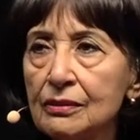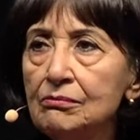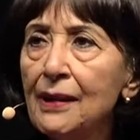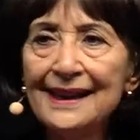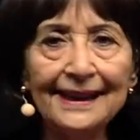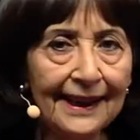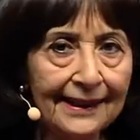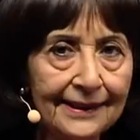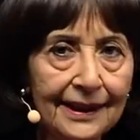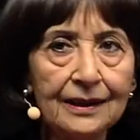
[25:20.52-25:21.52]
money
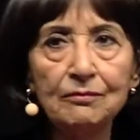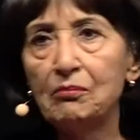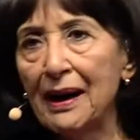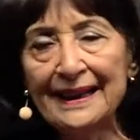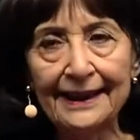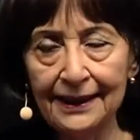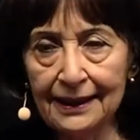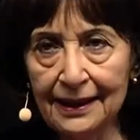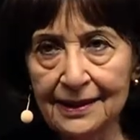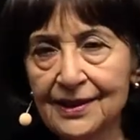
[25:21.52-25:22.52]
lending, money
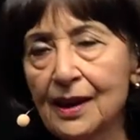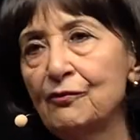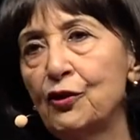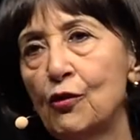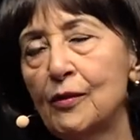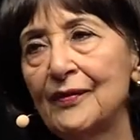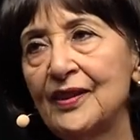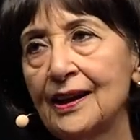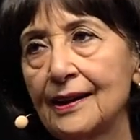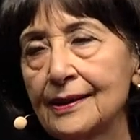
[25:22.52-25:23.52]
in some form or
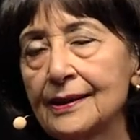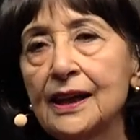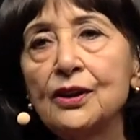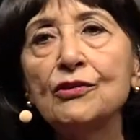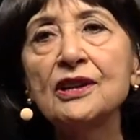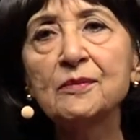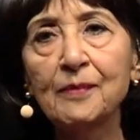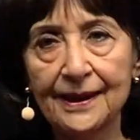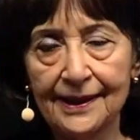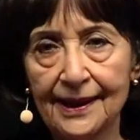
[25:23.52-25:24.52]
the other. They're known as
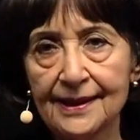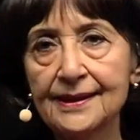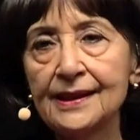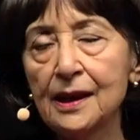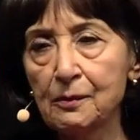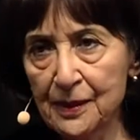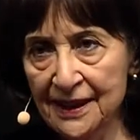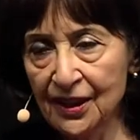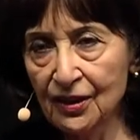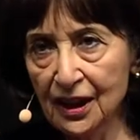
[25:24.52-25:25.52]
Baniyas in their
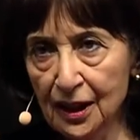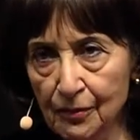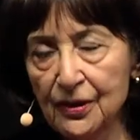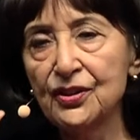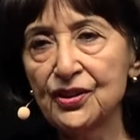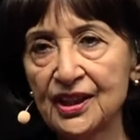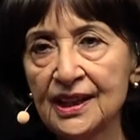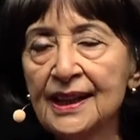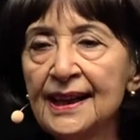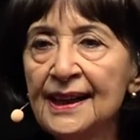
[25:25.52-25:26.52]
particular community
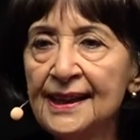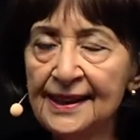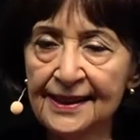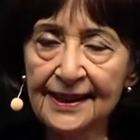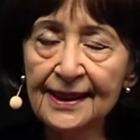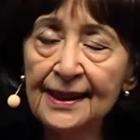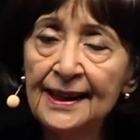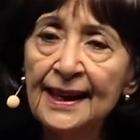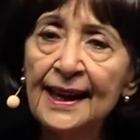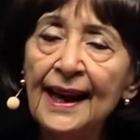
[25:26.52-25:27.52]
in India.
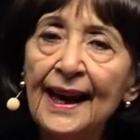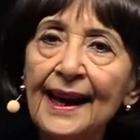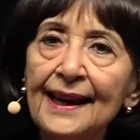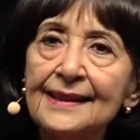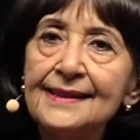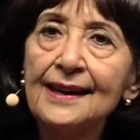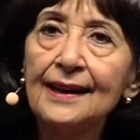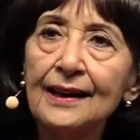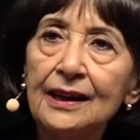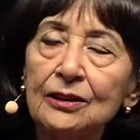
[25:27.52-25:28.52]
And
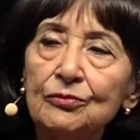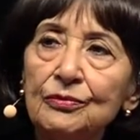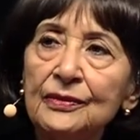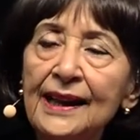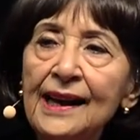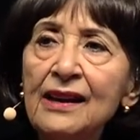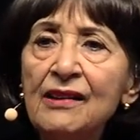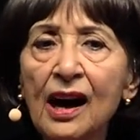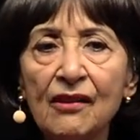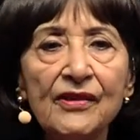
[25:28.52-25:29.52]

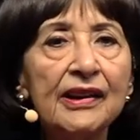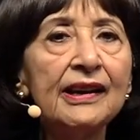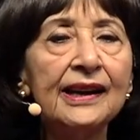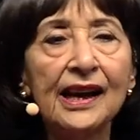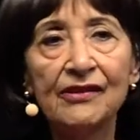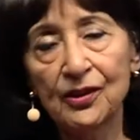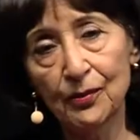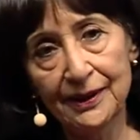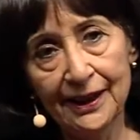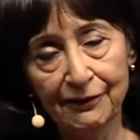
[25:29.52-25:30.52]
they are very careful
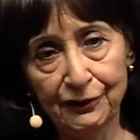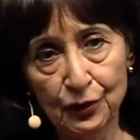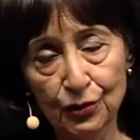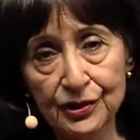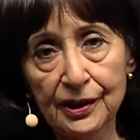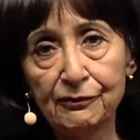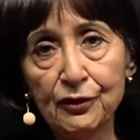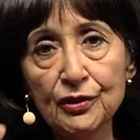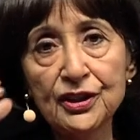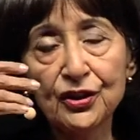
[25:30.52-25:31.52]
with their food. The
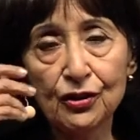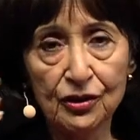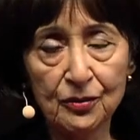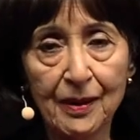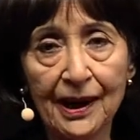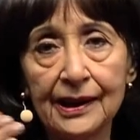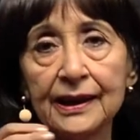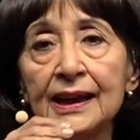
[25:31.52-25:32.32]
food is cooked by